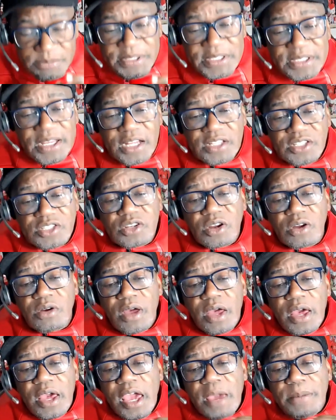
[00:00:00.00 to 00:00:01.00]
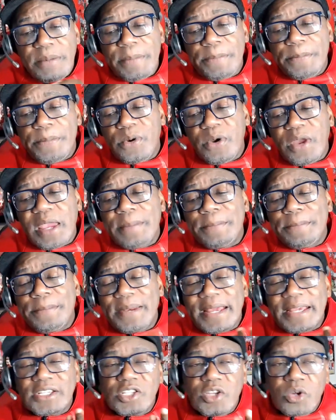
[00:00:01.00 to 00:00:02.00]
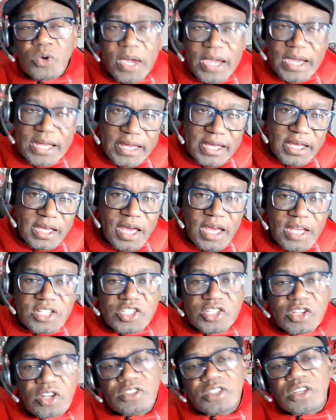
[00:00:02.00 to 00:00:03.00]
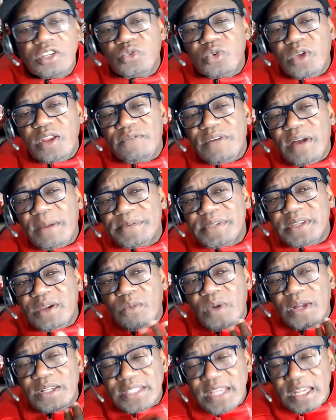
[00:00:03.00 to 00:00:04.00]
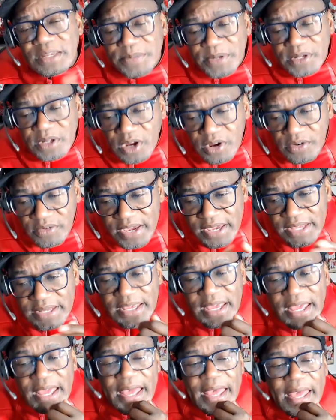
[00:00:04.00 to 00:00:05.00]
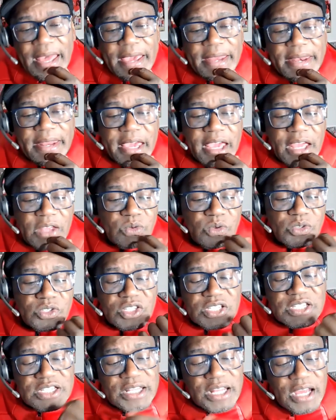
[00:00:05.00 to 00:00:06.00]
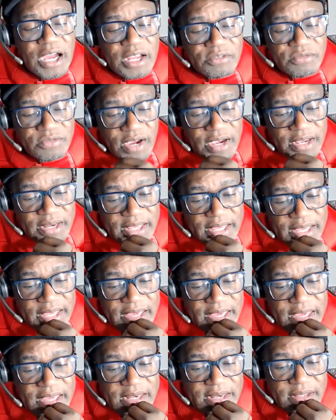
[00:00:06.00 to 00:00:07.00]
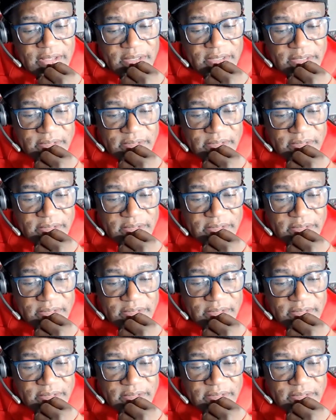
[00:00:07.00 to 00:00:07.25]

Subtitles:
been done, so he'll be put in place quickly. So the 25% once that's been agreed, and it will just slide right in.